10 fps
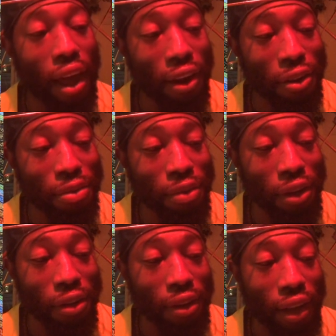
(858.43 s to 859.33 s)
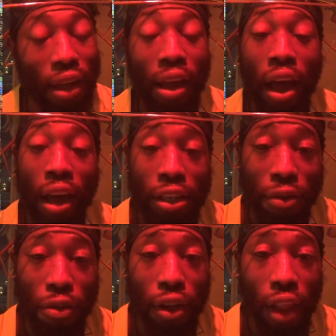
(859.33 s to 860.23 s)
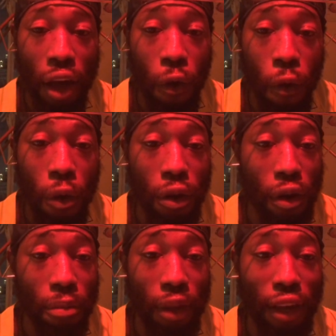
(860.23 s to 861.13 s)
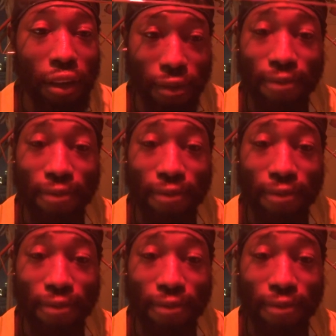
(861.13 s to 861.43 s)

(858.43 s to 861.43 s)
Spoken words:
how do you feel? I actually feel a lot cooler. I'm like,